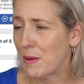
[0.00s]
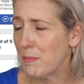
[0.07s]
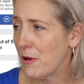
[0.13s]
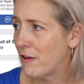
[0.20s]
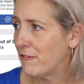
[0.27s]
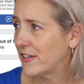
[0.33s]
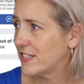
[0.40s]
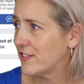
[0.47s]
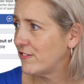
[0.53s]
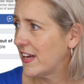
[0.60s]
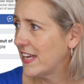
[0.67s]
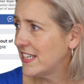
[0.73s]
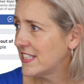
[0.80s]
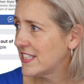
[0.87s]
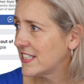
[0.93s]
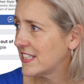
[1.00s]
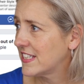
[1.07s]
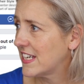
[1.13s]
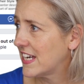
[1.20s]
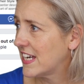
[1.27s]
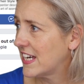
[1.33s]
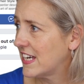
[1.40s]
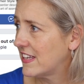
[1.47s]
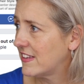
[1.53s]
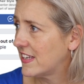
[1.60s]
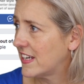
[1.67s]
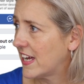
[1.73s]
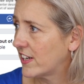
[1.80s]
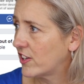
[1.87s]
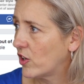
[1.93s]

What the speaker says: perfect event, and then I